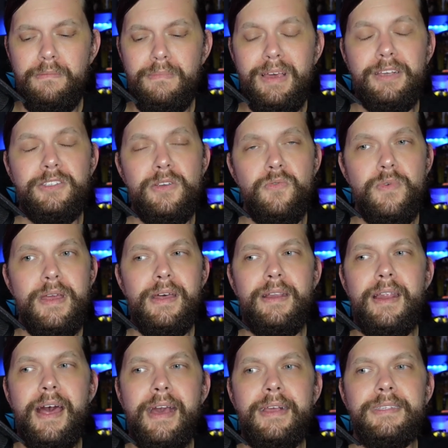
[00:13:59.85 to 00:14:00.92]
makes you
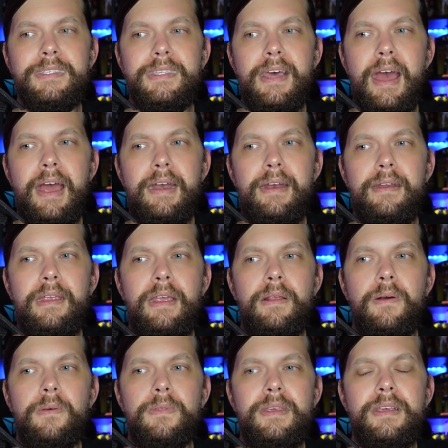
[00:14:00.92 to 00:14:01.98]
realize that you
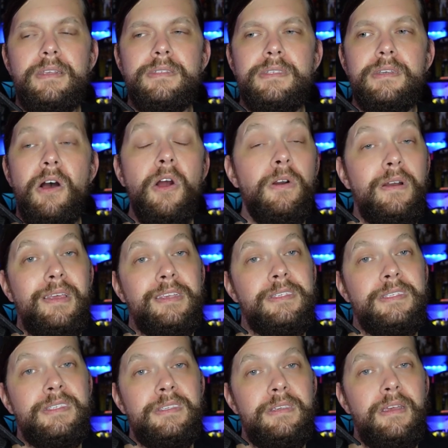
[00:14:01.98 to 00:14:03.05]
know these
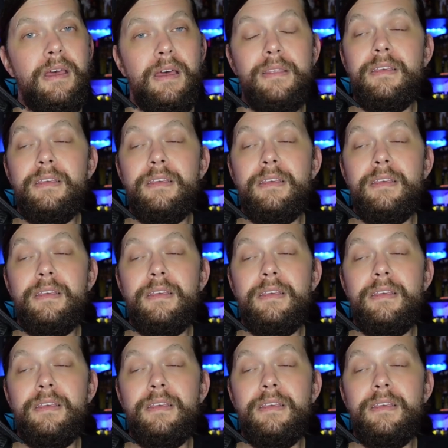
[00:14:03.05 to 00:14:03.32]
artists, uh,